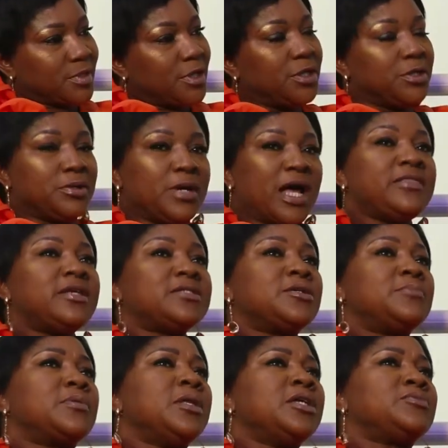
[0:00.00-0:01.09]
You know, and there's
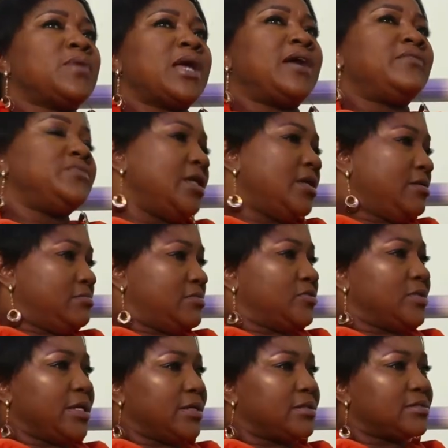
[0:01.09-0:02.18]
some clothes we have day to
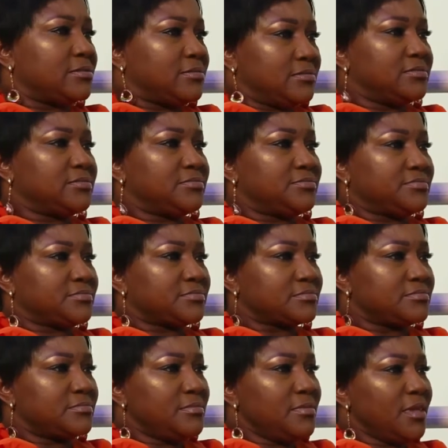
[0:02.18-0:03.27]
night.
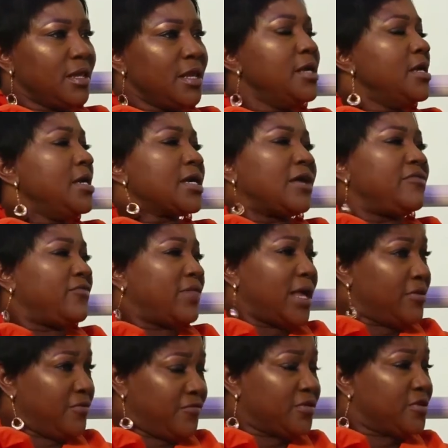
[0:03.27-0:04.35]
You can fly
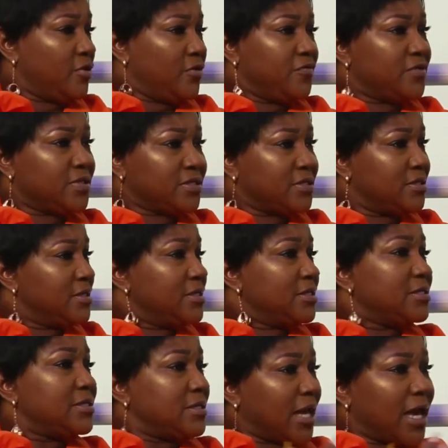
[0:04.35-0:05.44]
off for the office,
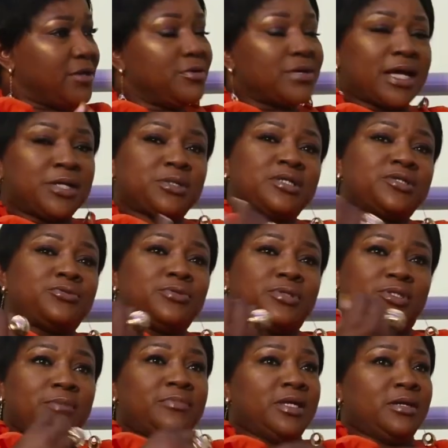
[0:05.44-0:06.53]
yeah. and you can just throw
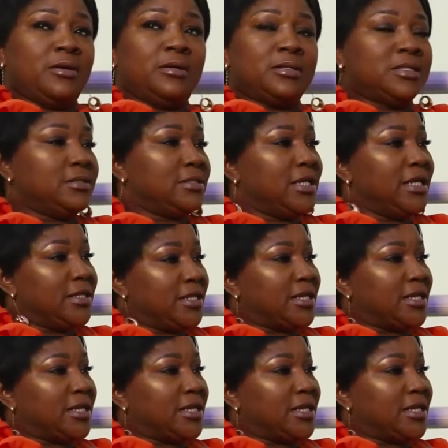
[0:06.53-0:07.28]
something on in the